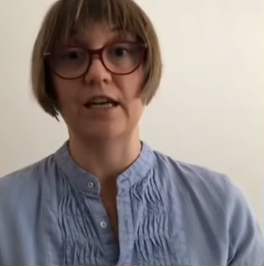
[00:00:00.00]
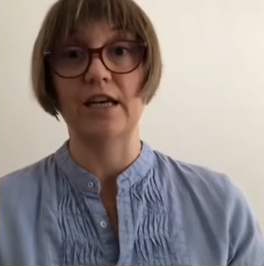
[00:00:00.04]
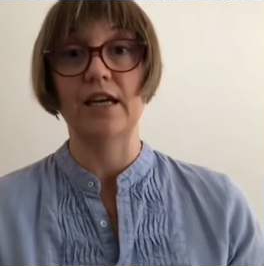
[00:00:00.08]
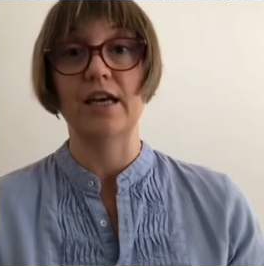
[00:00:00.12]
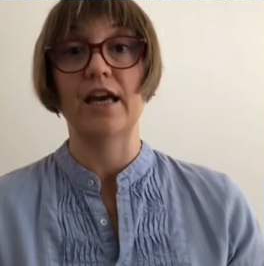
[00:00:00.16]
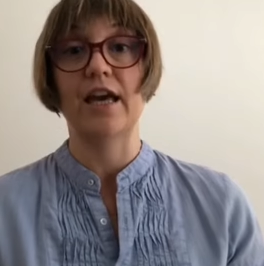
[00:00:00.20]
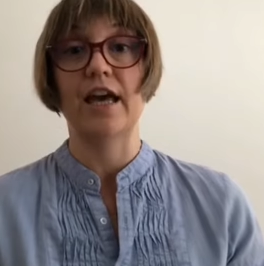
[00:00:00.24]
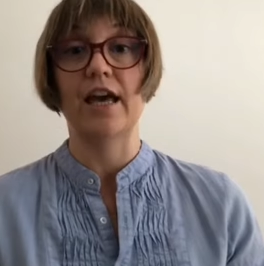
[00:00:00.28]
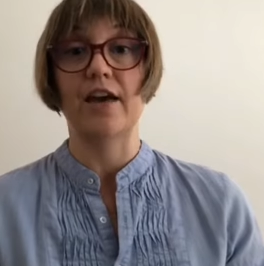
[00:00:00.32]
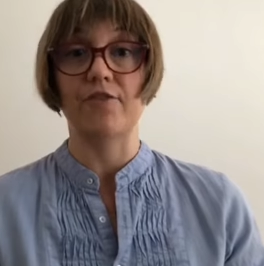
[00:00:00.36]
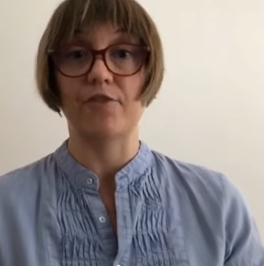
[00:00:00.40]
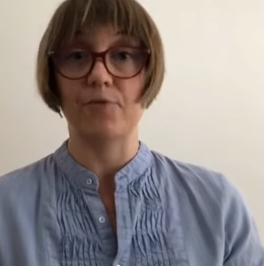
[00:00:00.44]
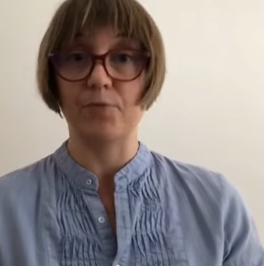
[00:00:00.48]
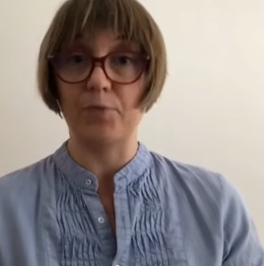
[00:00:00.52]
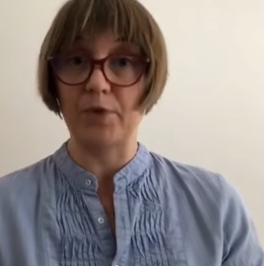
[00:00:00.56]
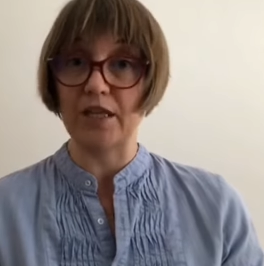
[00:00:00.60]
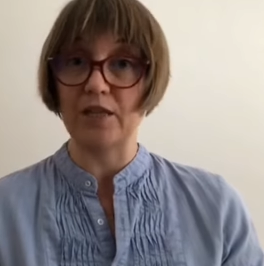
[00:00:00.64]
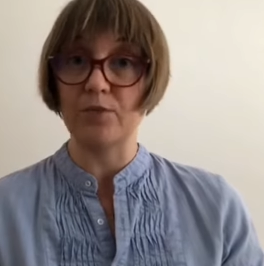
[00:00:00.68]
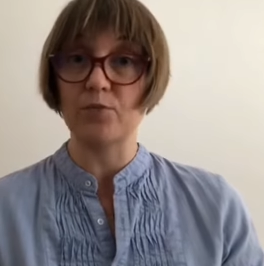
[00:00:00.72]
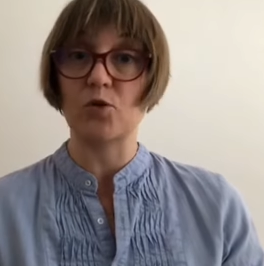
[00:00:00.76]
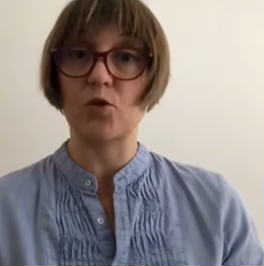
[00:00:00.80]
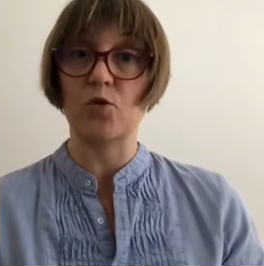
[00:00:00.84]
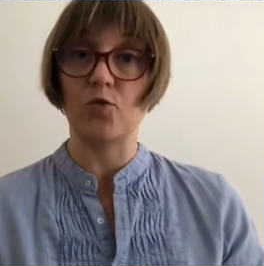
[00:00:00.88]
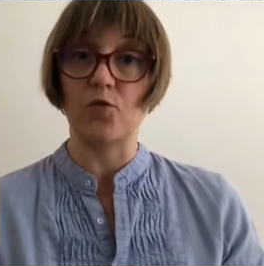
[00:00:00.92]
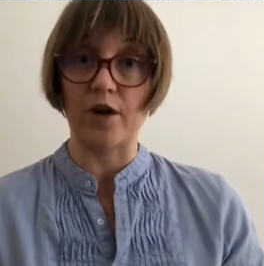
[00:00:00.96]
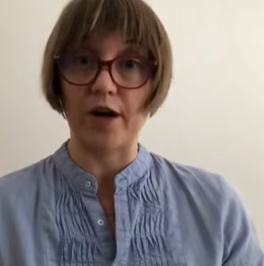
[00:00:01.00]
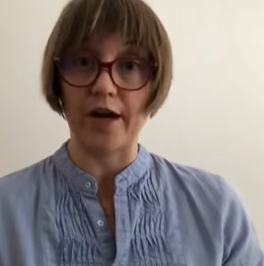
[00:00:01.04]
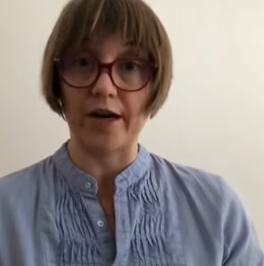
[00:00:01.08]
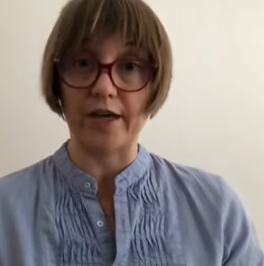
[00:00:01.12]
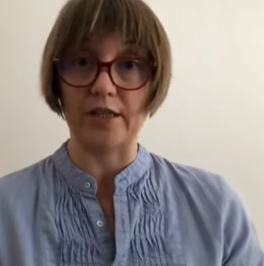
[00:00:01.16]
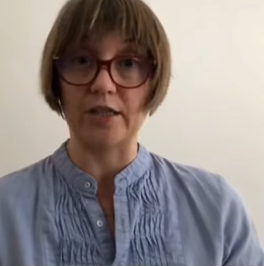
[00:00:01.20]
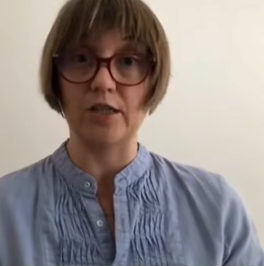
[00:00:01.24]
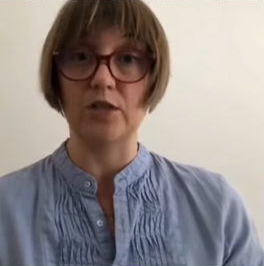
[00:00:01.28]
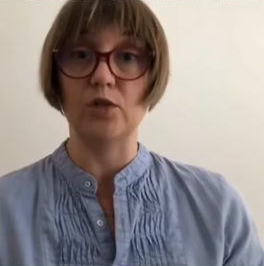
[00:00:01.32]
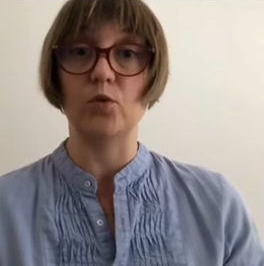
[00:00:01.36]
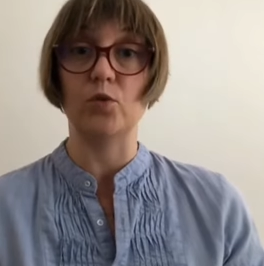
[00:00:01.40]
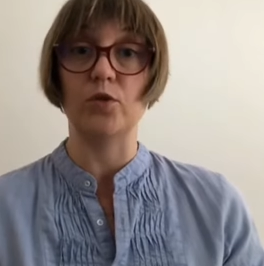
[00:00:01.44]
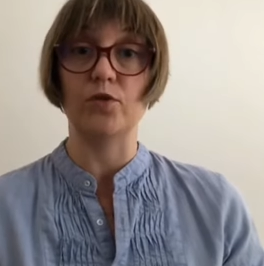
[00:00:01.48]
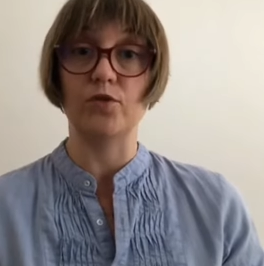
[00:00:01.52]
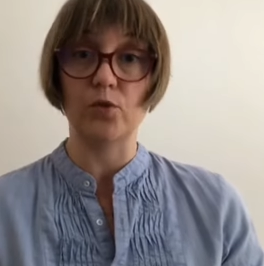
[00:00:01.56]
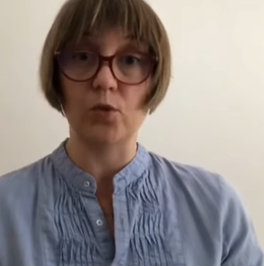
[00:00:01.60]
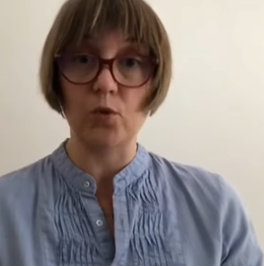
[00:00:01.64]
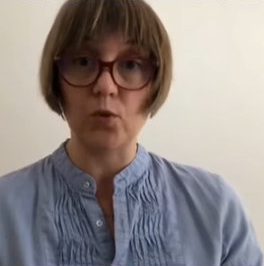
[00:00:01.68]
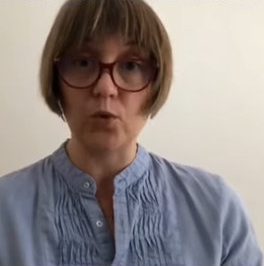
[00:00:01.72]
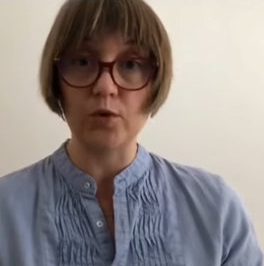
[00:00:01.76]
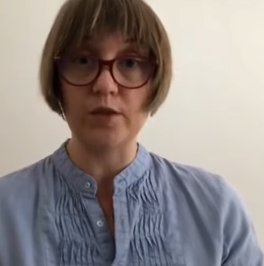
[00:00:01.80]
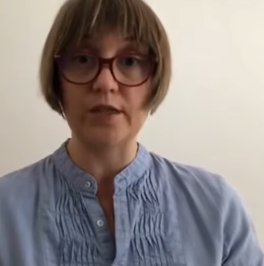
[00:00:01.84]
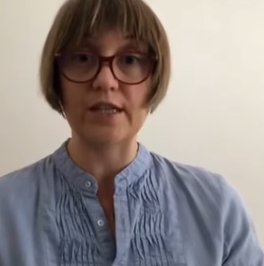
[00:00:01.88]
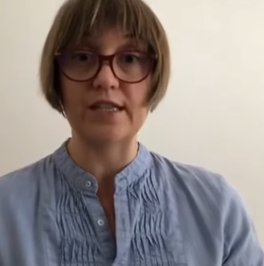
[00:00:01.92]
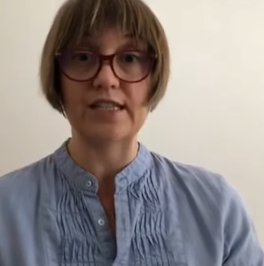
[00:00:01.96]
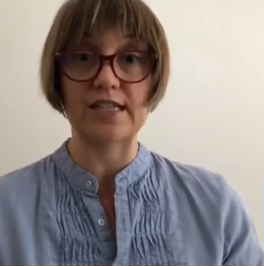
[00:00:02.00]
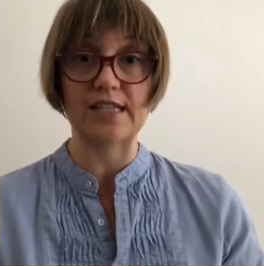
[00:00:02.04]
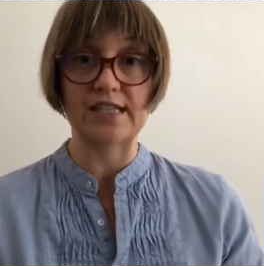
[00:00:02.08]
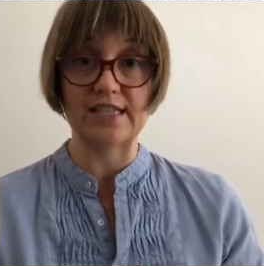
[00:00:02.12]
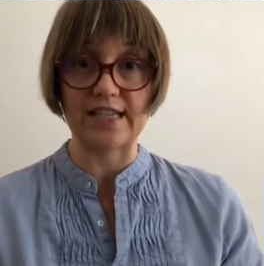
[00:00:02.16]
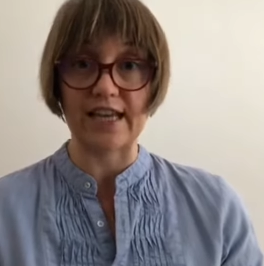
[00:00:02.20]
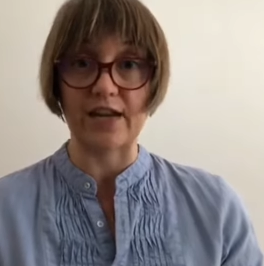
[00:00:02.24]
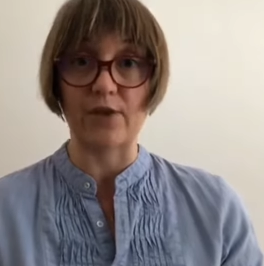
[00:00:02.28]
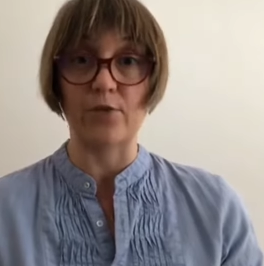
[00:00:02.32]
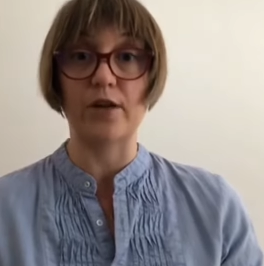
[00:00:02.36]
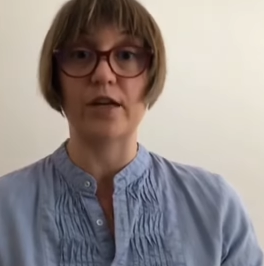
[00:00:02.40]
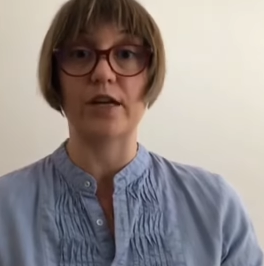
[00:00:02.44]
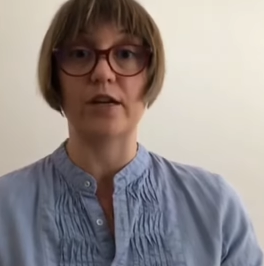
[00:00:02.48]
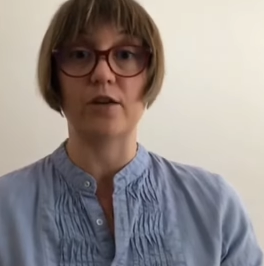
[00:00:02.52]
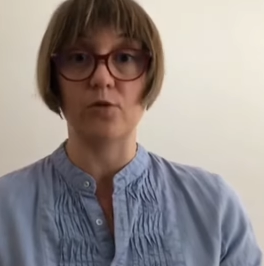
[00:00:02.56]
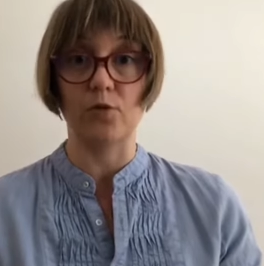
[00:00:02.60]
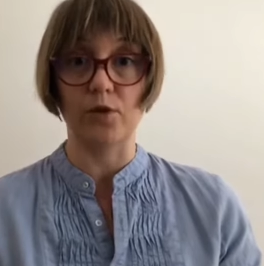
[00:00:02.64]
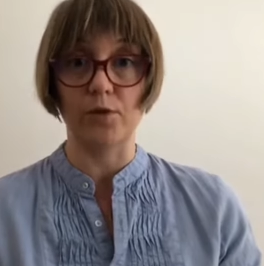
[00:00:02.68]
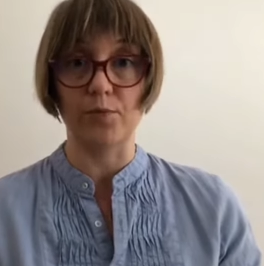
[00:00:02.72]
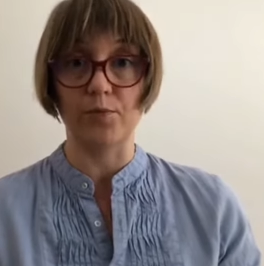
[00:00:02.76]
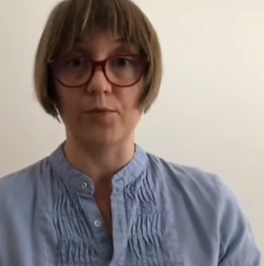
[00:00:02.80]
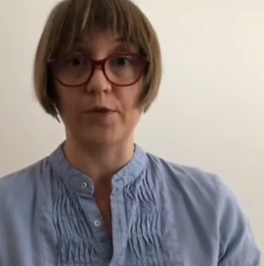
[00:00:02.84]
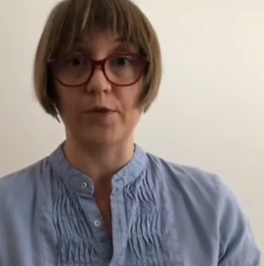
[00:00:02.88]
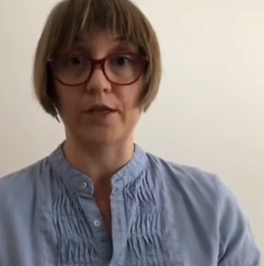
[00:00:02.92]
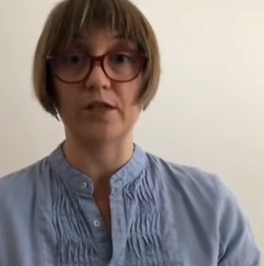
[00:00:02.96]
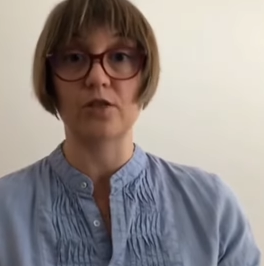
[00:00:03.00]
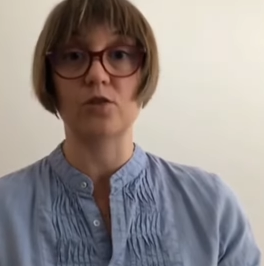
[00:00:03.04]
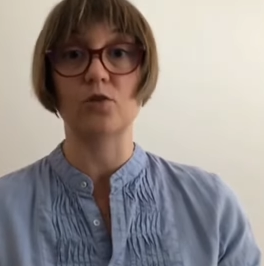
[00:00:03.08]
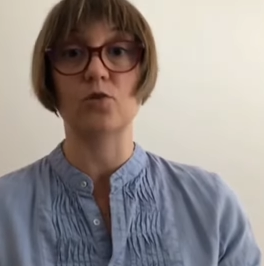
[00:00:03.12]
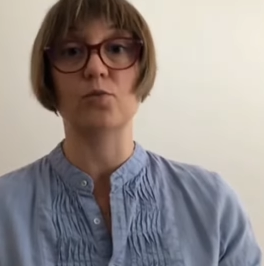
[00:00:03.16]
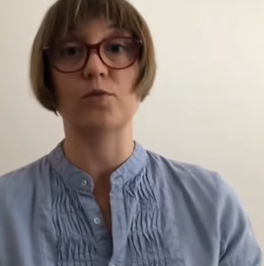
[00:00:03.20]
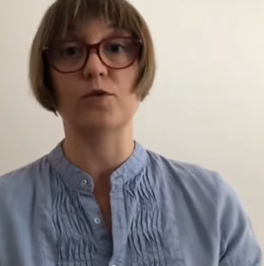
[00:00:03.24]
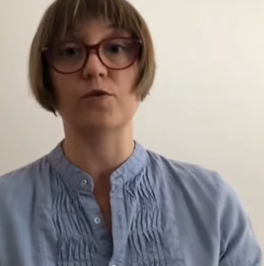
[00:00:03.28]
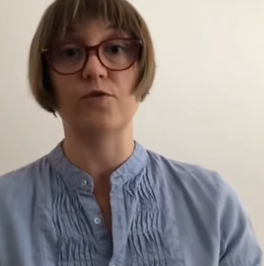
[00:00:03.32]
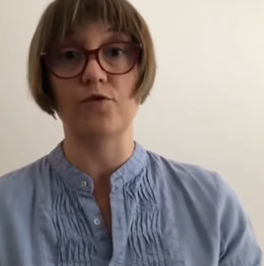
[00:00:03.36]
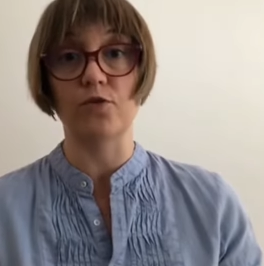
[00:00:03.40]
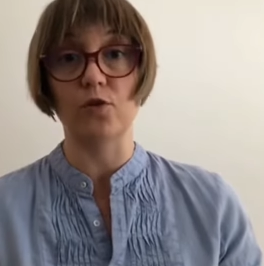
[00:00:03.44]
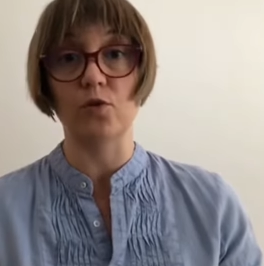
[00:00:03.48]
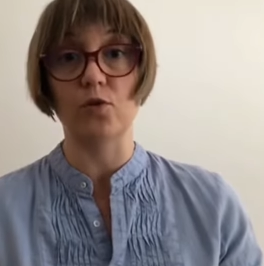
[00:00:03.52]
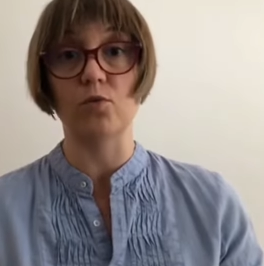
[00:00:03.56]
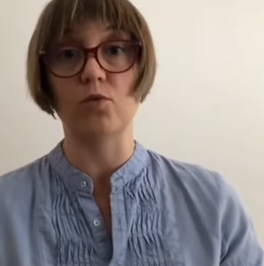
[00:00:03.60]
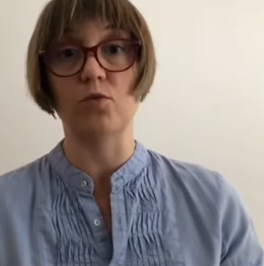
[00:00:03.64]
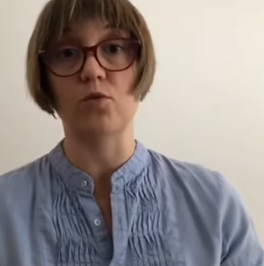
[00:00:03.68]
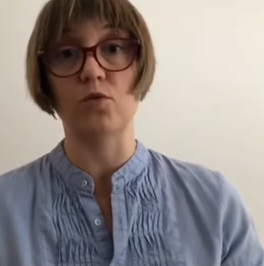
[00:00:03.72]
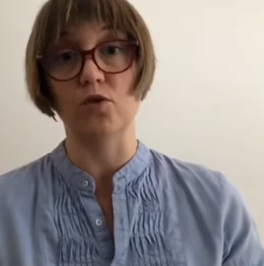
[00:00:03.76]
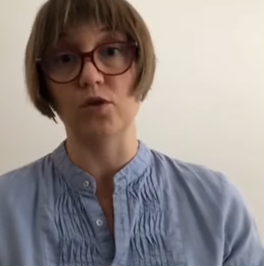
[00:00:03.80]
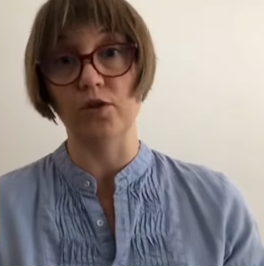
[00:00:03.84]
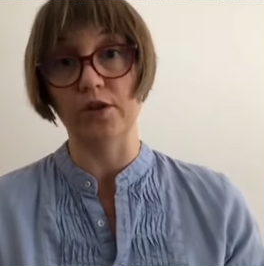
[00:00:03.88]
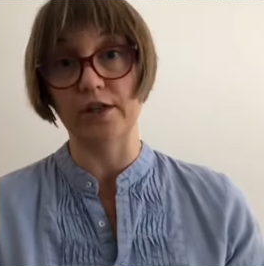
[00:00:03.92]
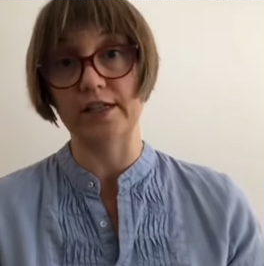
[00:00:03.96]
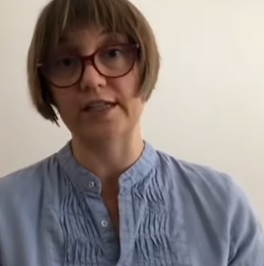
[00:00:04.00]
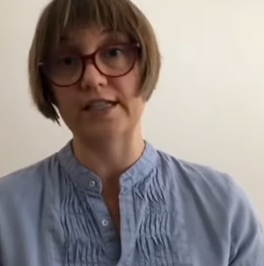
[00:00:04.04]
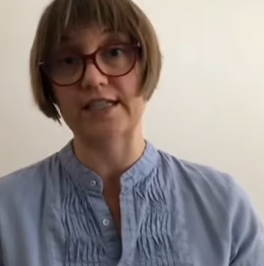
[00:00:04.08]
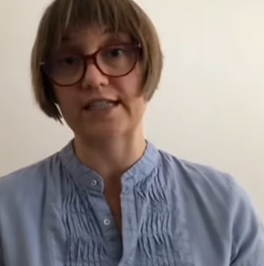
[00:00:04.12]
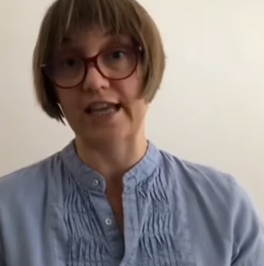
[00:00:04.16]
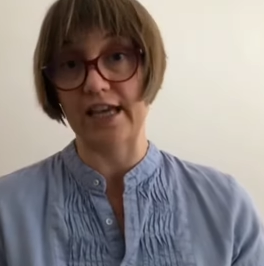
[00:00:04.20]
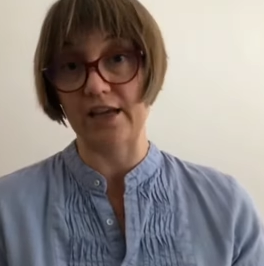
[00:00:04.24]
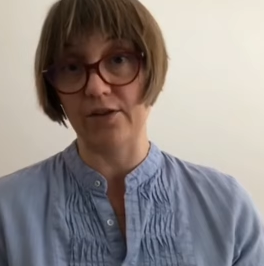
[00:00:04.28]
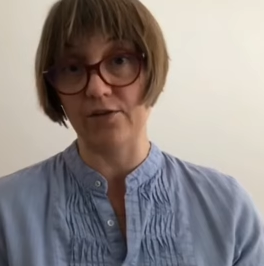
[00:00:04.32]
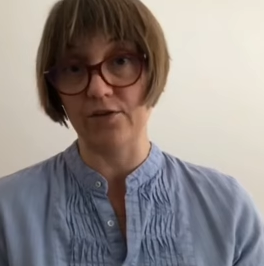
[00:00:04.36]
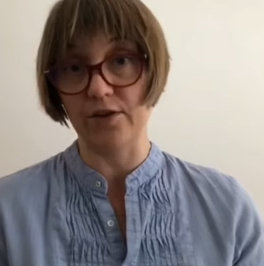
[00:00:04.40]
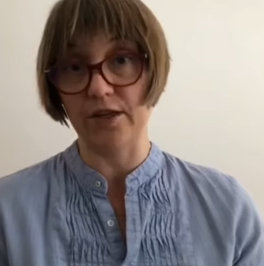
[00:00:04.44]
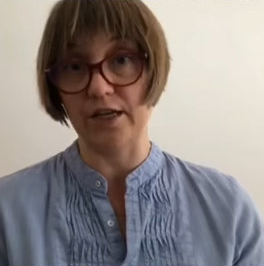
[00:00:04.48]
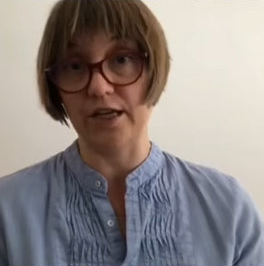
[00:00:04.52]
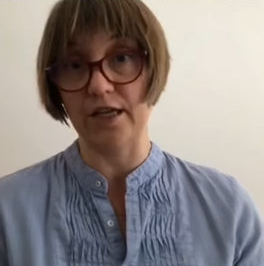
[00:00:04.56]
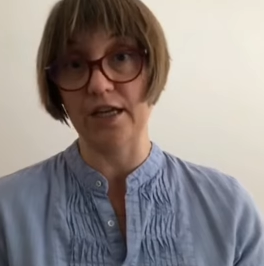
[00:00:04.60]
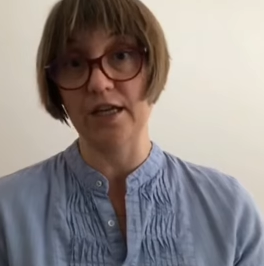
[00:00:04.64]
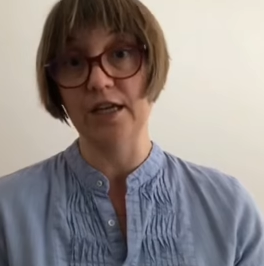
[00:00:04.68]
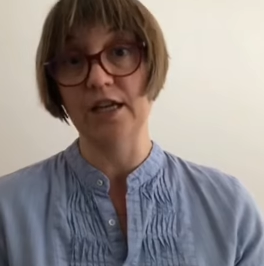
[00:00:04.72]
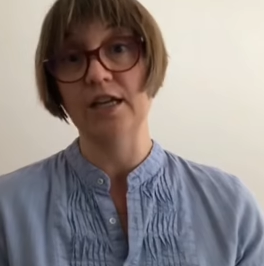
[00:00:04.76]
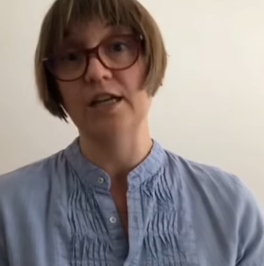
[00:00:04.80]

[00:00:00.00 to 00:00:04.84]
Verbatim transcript: have been provided with all necessary equipment to perform work safely,